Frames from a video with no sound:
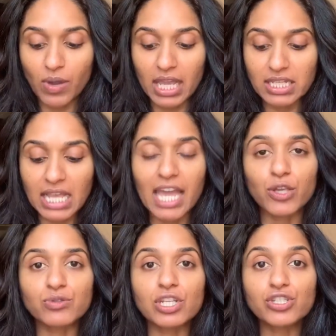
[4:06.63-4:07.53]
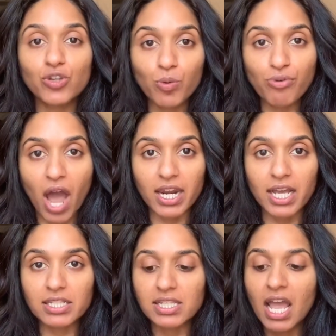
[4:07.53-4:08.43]
is I used 2
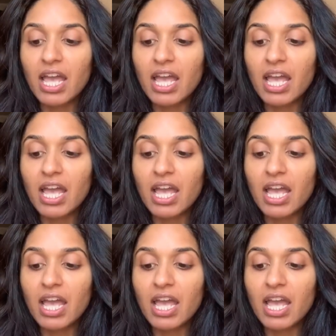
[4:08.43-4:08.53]
products.